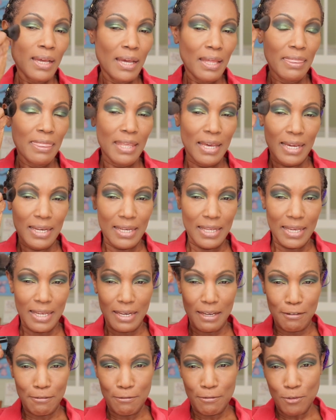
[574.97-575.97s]
and dad
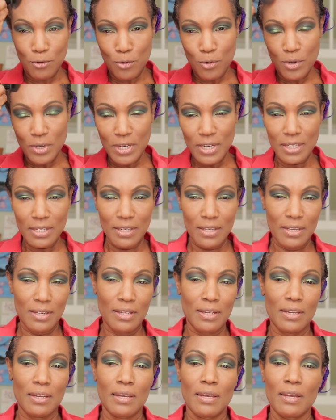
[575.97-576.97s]
can afford.
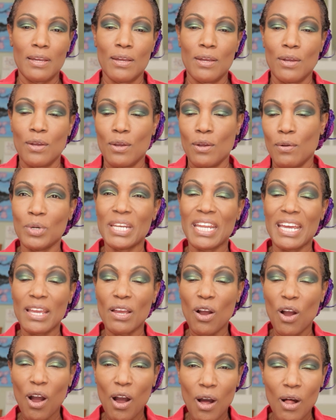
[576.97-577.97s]
But
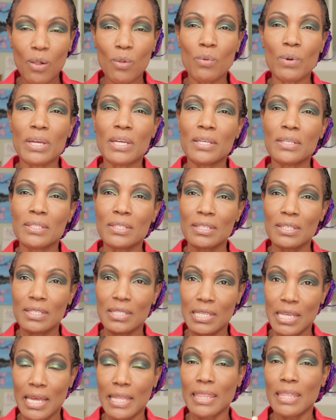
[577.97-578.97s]
I always
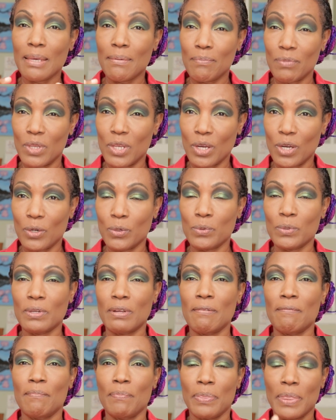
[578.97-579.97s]
sat them
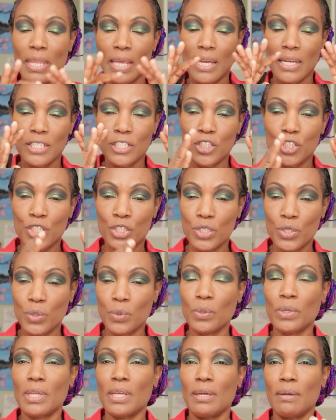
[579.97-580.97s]
down and
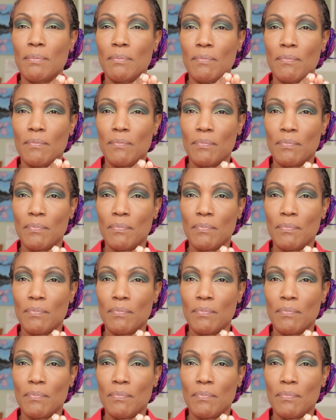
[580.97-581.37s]
show them,